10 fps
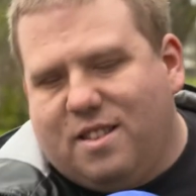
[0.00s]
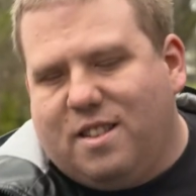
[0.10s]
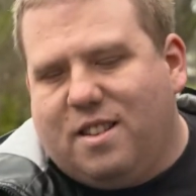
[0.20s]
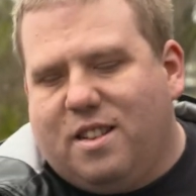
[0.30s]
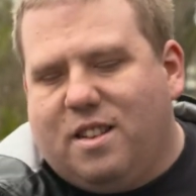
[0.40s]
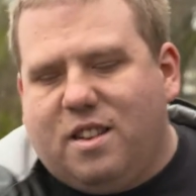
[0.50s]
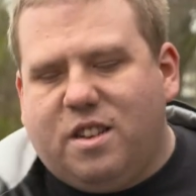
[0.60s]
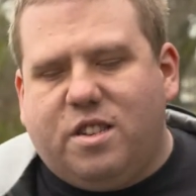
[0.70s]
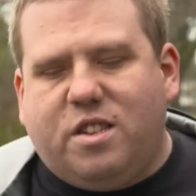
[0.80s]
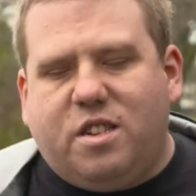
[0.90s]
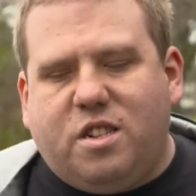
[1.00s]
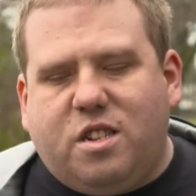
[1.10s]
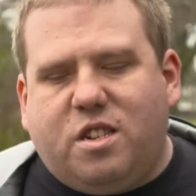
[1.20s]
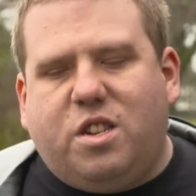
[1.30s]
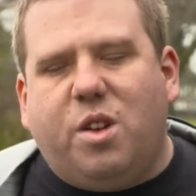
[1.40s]
me.
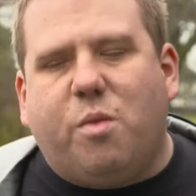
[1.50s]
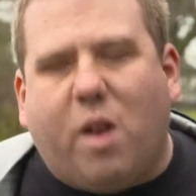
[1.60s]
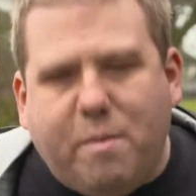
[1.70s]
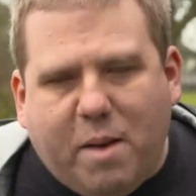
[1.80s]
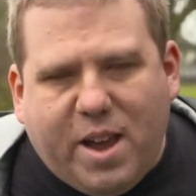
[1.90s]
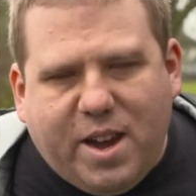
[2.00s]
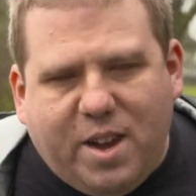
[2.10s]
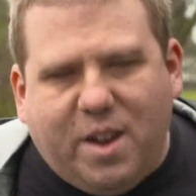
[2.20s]
Too right, mate.